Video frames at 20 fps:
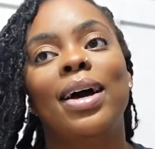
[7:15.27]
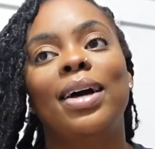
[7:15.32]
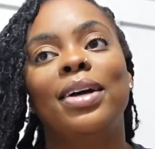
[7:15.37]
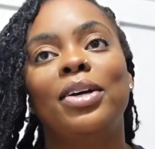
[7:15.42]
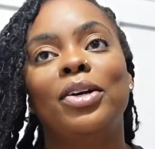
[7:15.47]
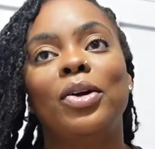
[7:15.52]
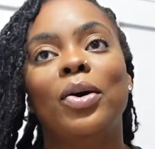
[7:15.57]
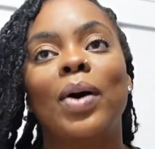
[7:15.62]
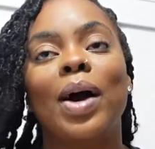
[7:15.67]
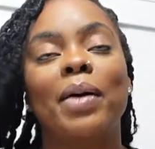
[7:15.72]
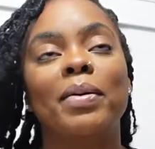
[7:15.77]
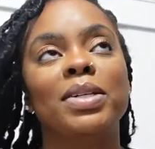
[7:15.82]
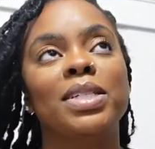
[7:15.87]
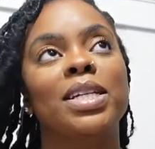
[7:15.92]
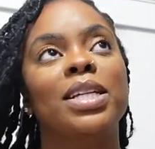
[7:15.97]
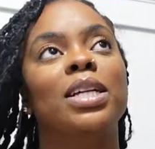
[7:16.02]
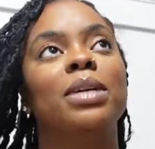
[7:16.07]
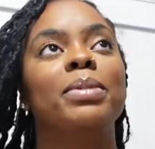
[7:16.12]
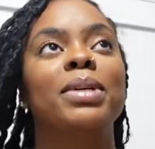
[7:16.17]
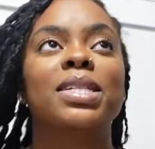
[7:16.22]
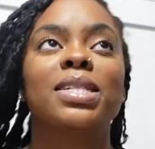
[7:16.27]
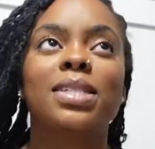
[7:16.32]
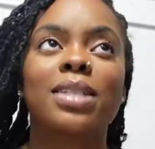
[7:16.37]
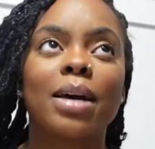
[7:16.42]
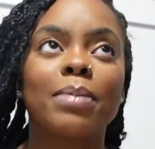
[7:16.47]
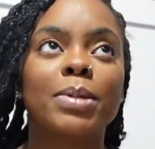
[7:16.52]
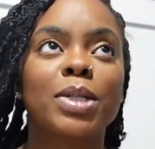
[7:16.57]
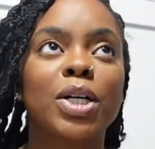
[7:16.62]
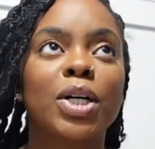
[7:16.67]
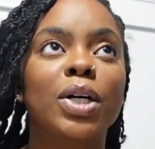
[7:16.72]
you know, I was a little bit
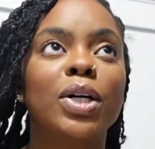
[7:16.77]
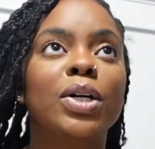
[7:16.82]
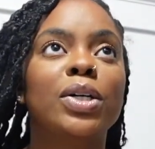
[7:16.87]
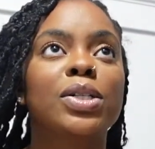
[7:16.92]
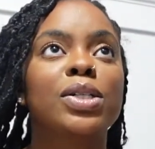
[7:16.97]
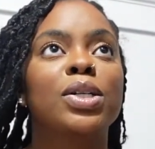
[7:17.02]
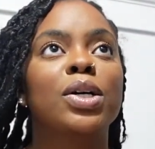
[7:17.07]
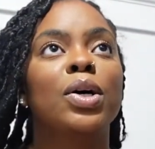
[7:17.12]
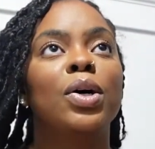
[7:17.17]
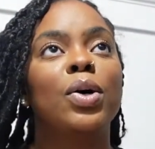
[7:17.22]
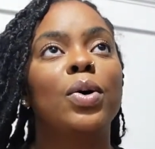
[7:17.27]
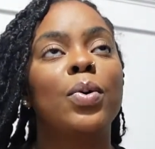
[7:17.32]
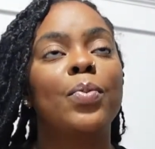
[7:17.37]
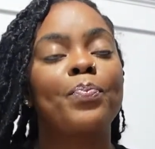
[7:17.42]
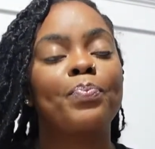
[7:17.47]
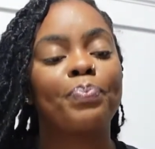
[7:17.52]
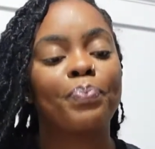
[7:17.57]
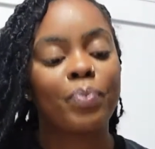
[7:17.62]
skeptical, so